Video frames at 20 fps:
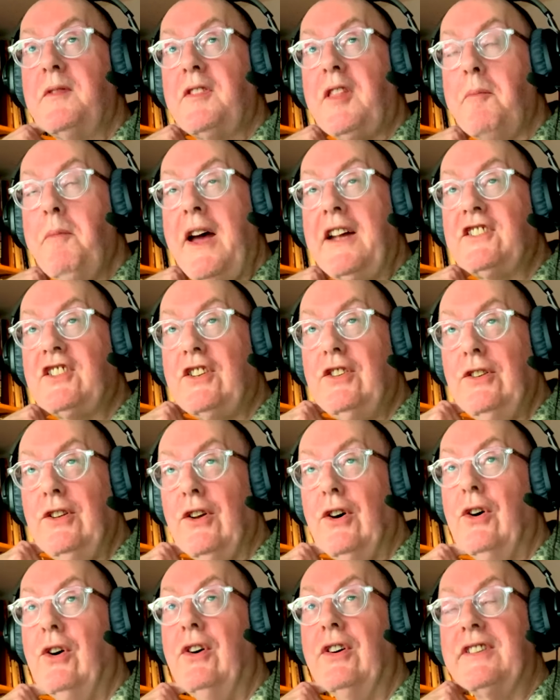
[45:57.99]
The magical
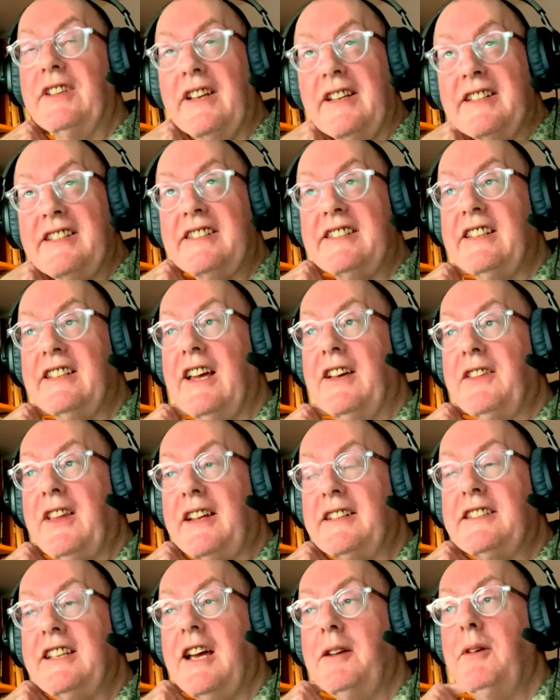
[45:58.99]
orders at
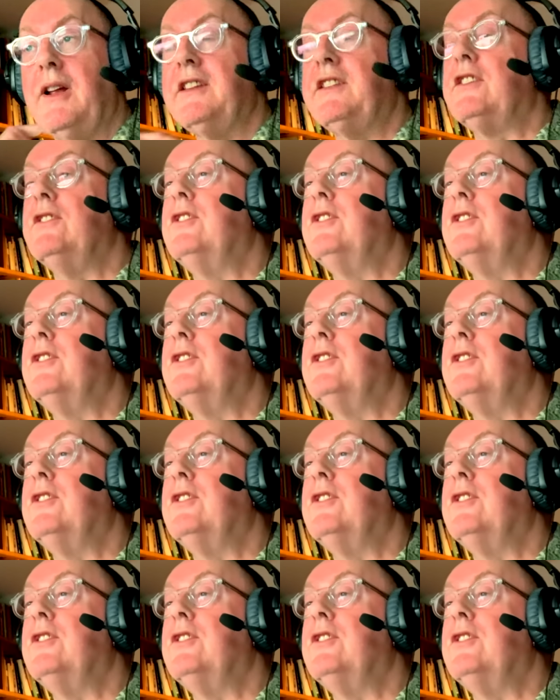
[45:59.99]
that time, like the